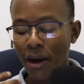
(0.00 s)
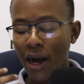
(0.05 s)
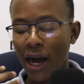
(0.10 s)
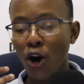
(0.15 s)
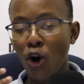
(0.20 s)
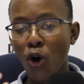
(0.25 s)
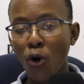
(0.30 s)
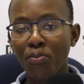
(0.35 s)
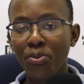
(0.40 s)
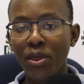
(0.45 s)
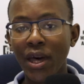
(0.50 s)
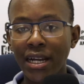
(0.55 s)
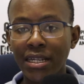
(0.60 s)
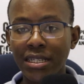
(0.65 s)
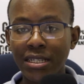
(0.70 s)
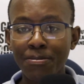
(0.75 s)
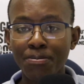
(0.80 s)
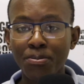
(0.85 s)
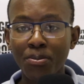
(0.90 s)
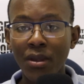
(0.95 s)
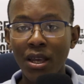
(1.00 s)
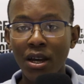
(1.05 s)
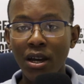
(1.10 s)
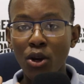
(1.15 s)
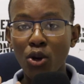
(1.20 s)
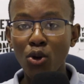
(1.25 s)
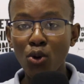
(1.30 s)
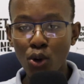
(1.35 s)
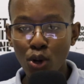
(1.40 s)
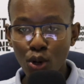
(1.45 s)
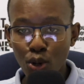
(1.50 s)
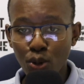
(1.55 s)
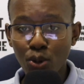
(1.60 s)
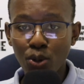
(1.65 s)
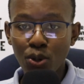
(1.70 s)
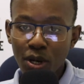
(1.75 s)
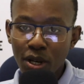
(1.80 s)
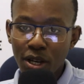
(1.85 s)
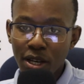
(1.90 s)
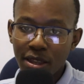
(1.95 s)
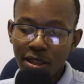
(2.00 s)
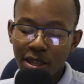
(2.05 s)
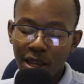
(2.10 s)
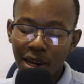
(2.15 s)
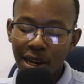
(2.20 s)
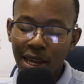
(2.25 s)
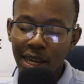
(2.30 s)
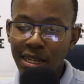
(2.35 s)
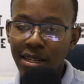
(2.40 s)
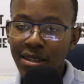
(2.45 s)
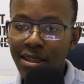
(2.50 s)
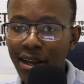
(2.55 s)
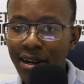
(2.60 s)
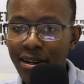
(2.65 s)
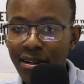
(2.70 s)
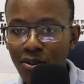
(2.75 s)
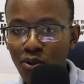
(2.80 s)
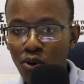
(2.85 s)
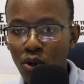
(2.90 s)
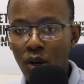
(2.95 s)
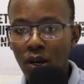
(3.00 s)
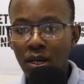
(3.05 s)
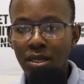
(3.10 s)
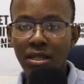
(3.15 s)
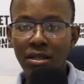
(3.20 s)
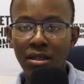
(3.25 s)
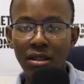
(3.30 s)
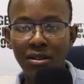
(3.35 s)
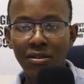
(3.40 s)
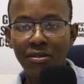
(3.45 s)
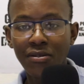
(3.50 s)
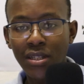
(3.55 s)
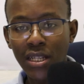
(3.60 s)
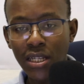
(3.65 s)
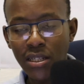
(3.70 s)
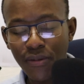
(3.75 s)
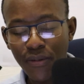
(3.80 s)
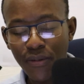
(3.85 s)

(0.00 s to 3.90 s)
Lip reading: hope that Lulu, the lady that requested this